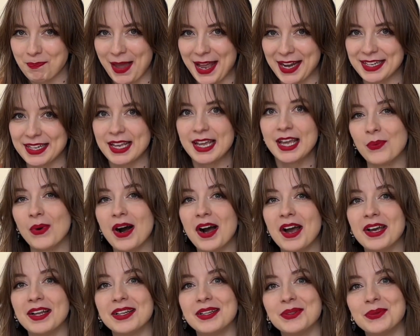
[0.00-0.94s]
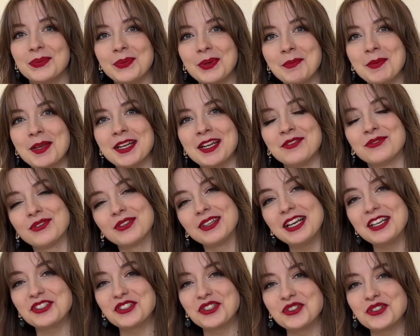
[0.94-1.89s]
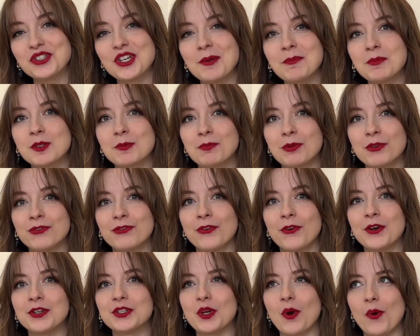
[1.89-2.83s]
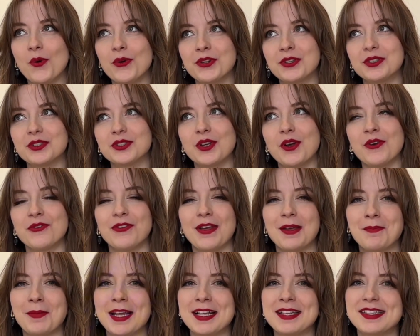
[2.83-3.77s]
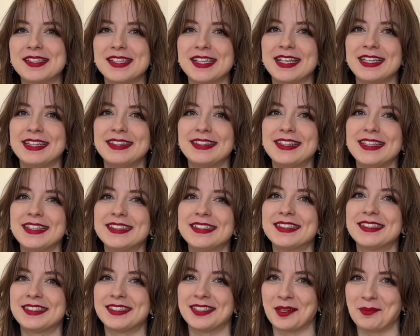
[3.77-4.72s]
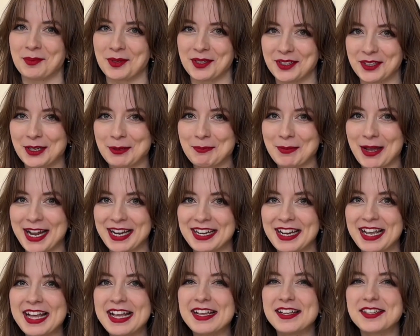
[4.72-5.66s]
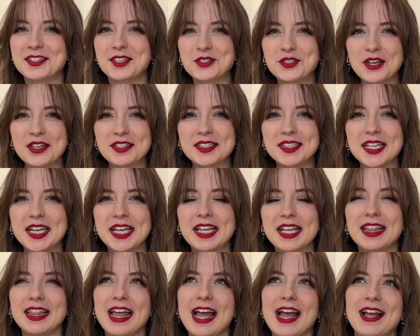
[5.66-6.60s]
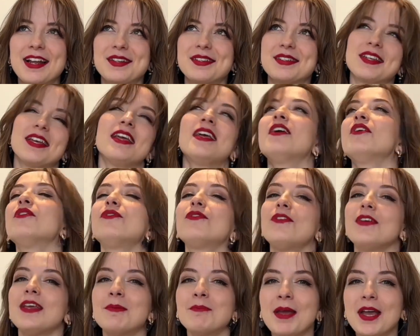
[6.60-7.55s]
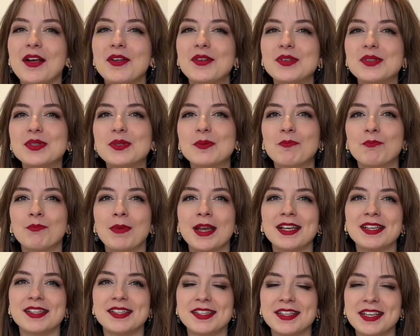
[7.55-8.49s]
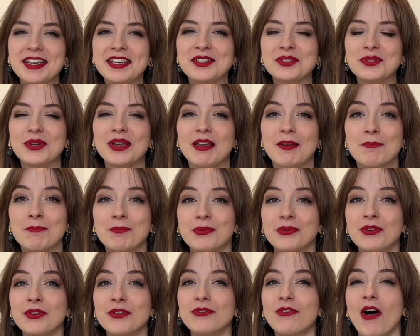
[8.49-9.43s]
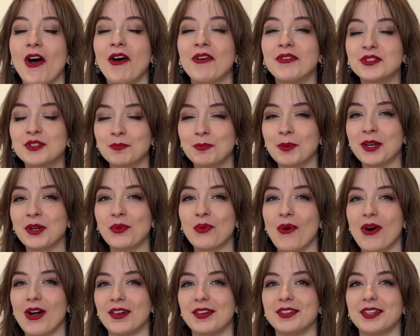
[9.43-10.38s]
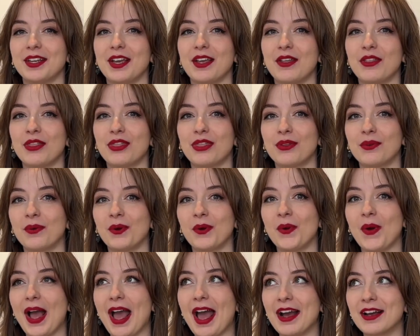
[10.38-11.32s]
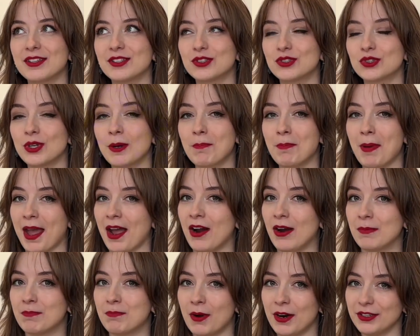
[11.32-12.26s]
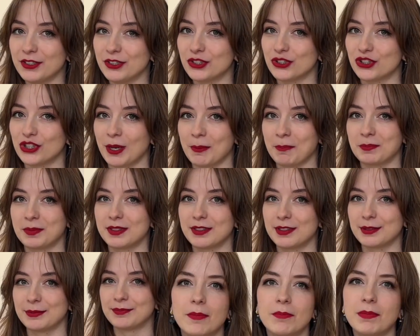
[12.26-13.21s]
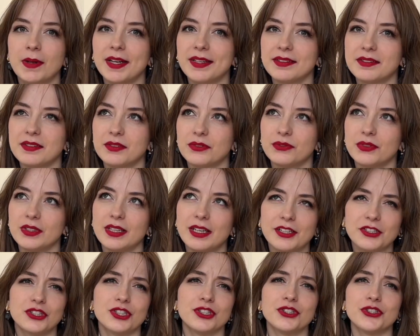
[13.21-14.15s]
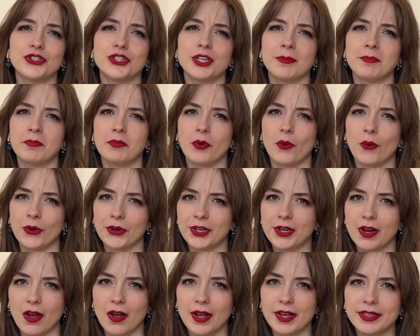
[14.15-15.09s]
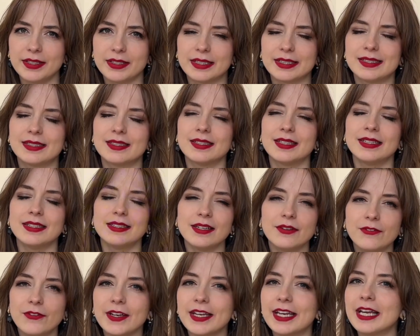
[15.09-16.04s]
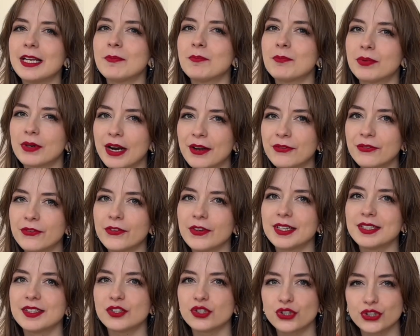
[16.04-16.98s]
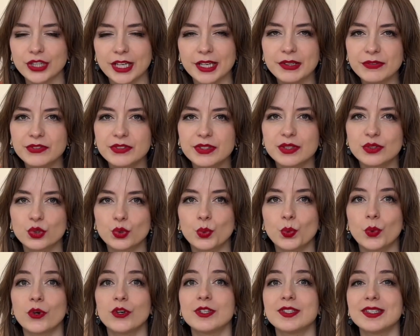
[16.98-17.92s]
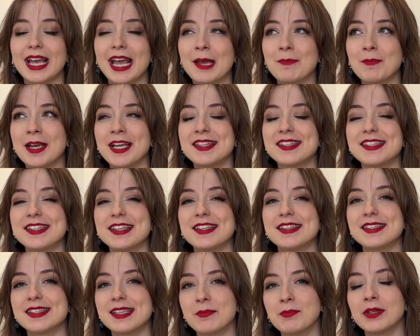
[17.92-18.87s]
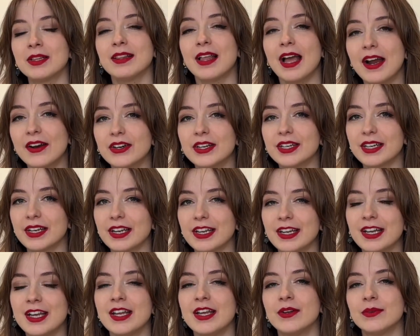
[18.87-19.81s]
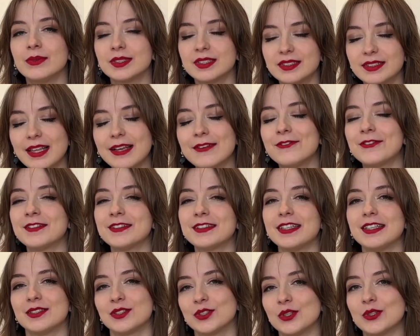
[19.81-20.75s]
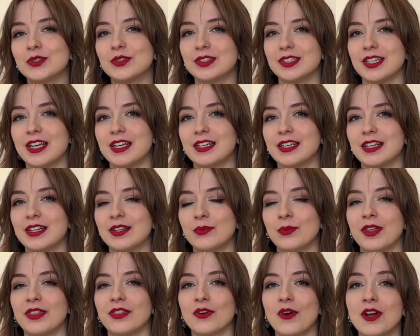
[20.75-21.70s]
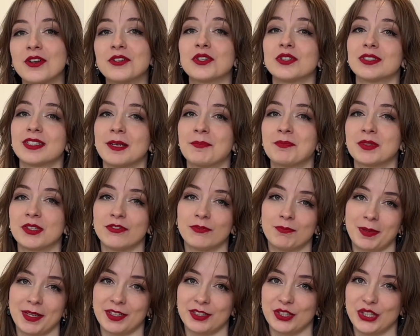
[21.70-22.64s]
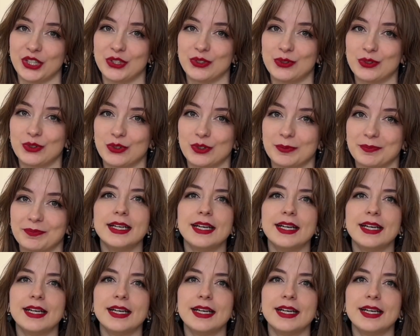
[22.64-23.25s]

men, while women in relationships preferred odors of MHC dissimilar men, suggesting that females may seek to improve offspring quality through extra pair partnerships. But relationship or not, a significant preference shift towards MHC similarity was definitely associated with contraceptive pill use.